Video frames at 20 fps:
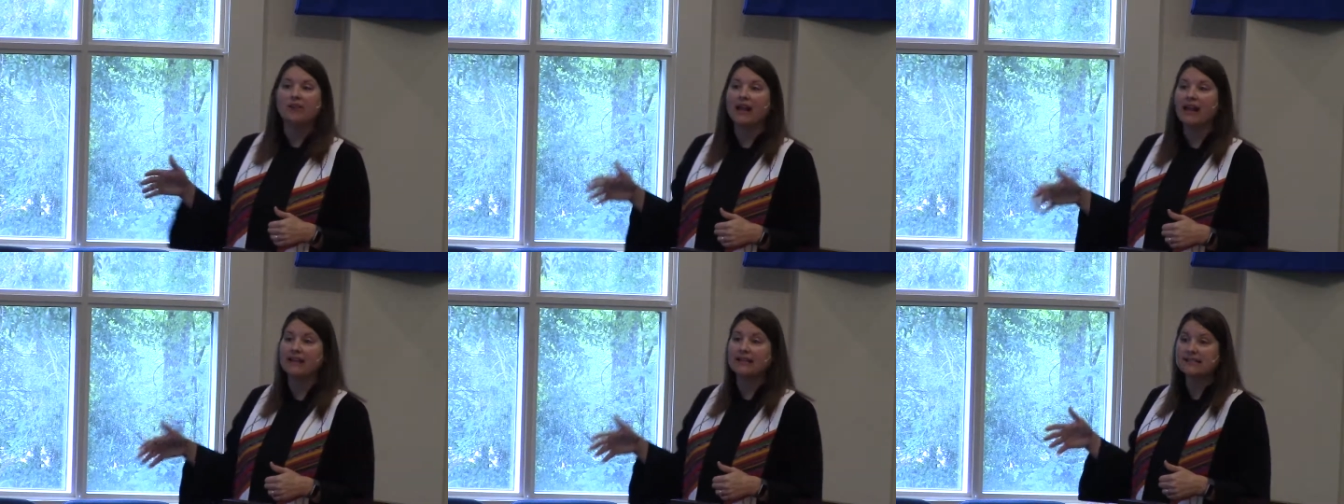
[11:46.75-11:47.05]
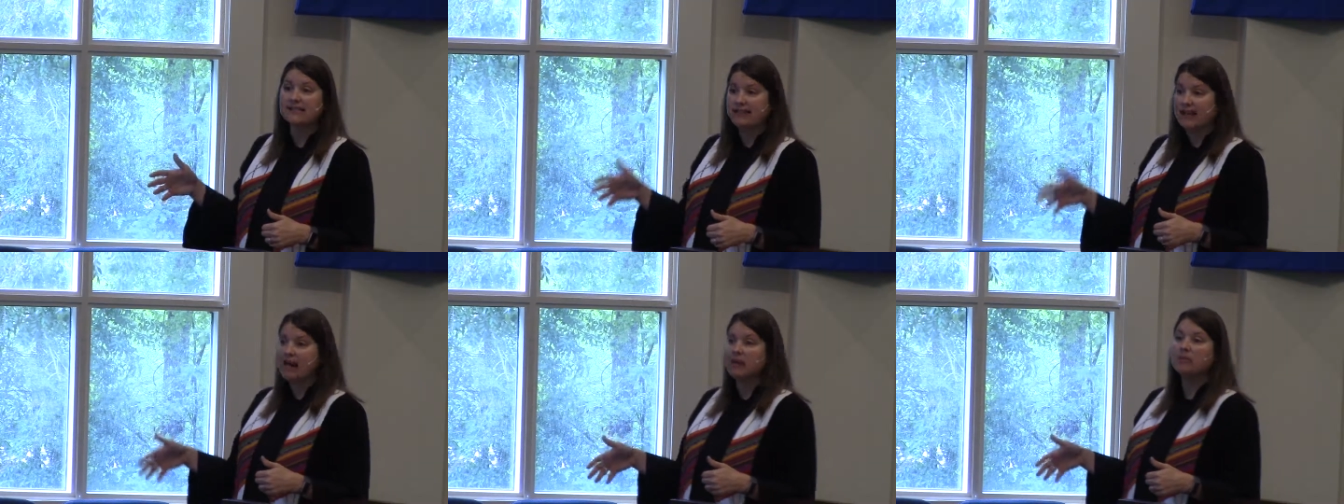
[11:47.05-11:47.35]
like
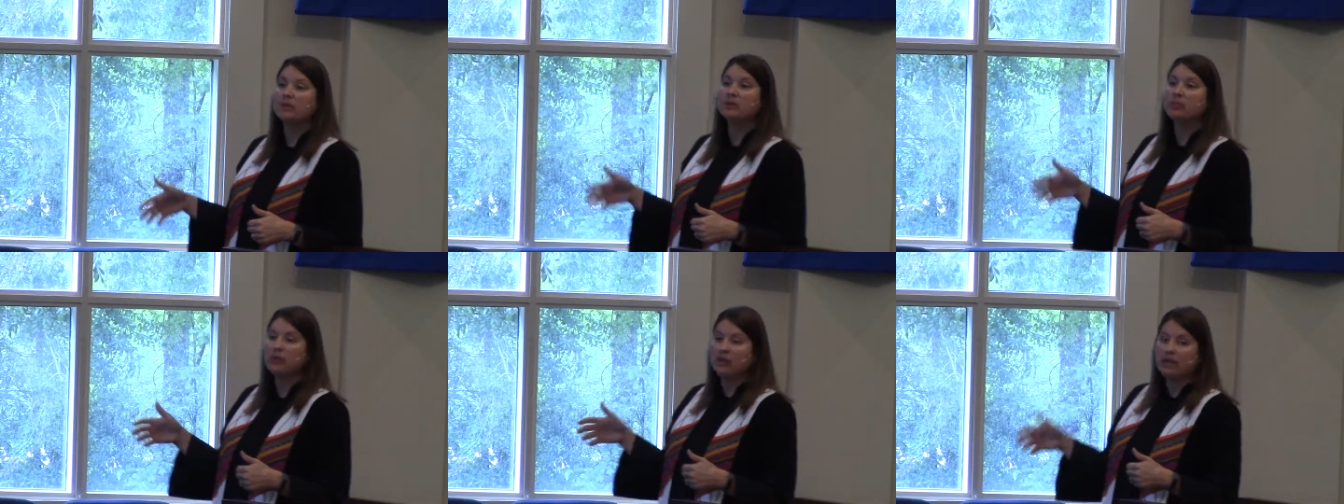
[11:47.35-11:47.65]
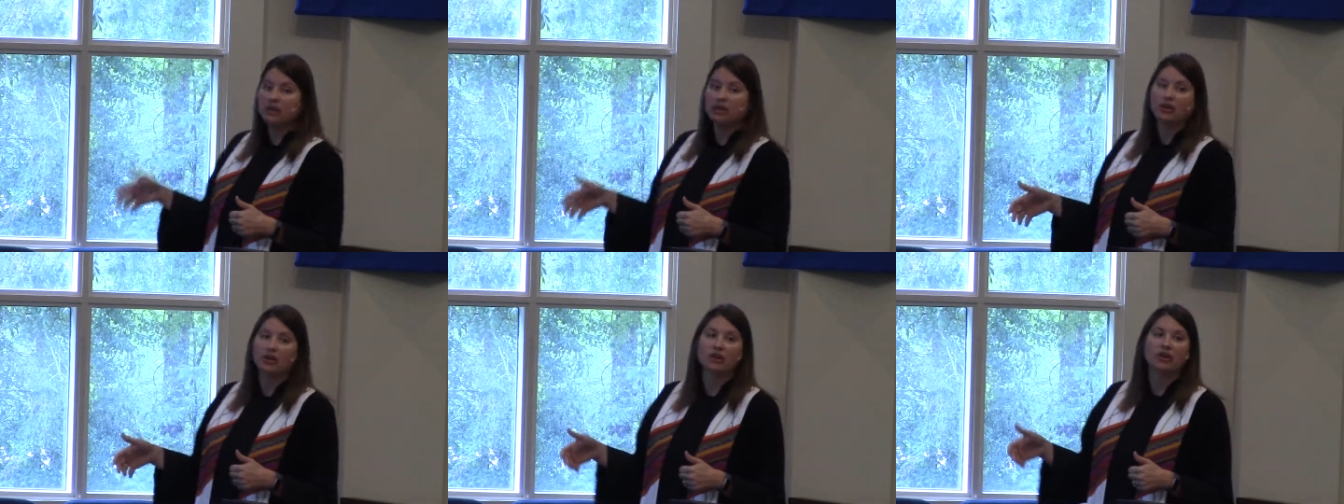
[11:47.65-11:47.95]
Simon
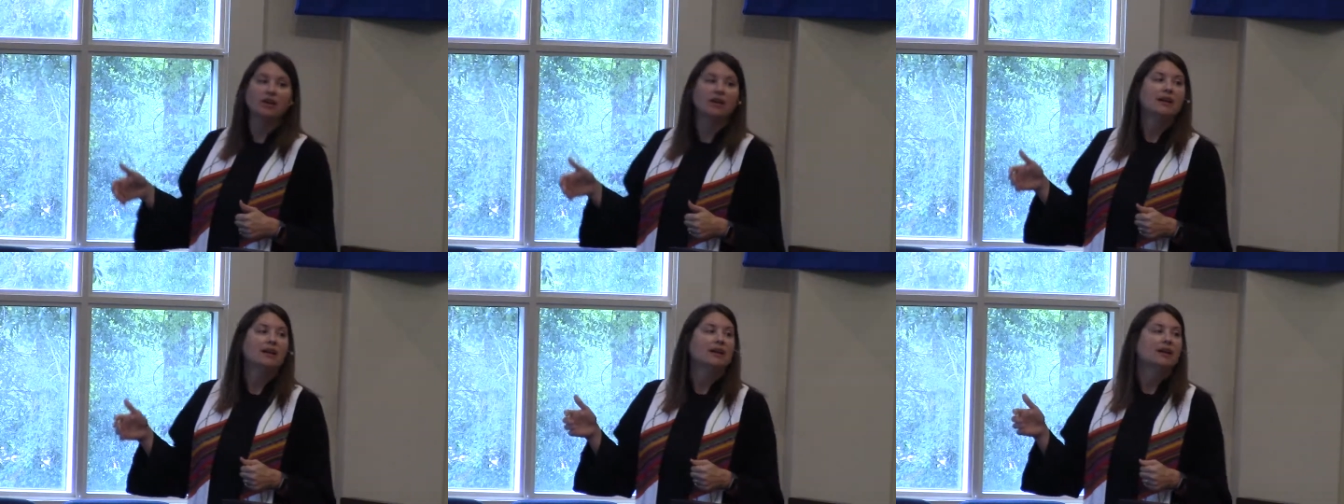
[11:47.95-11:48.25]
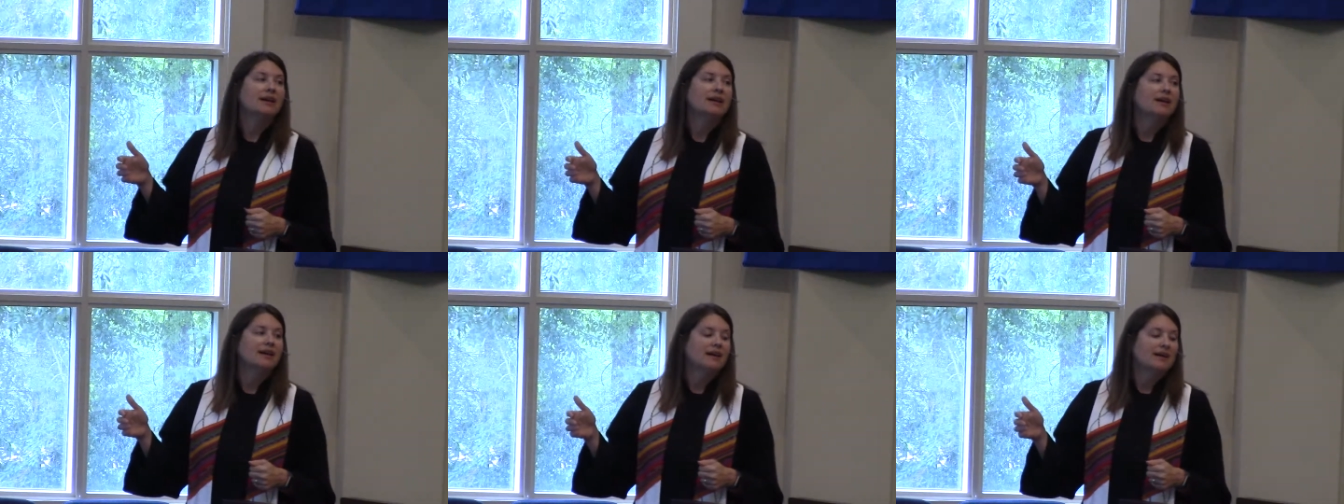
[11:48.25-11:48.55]
Peter,
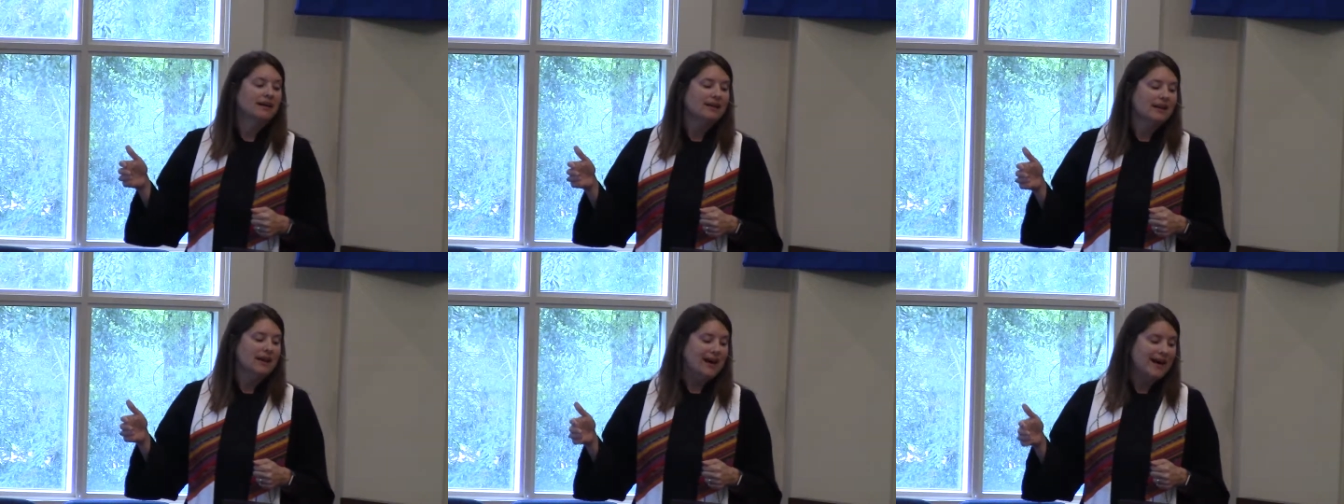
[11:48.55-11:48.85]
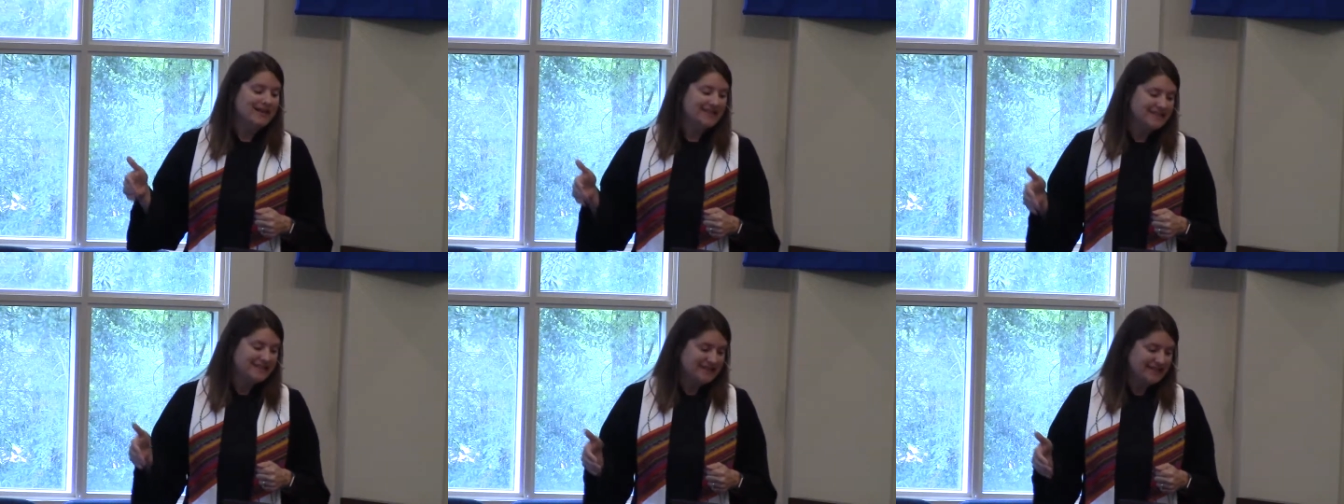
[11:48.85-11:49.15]

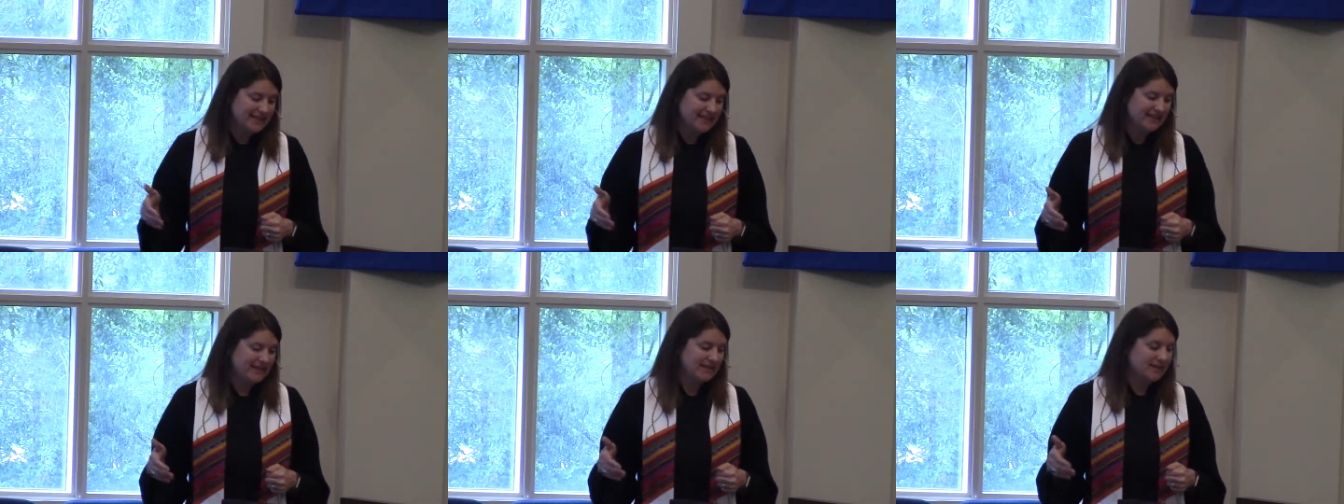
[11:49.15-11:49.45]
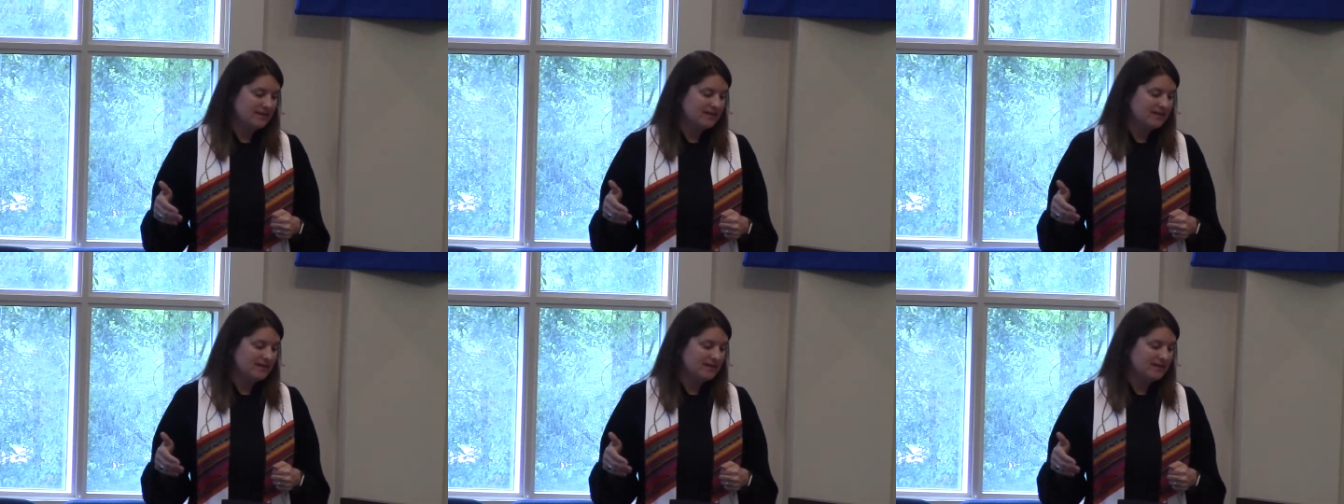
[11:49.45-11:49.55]
I sink.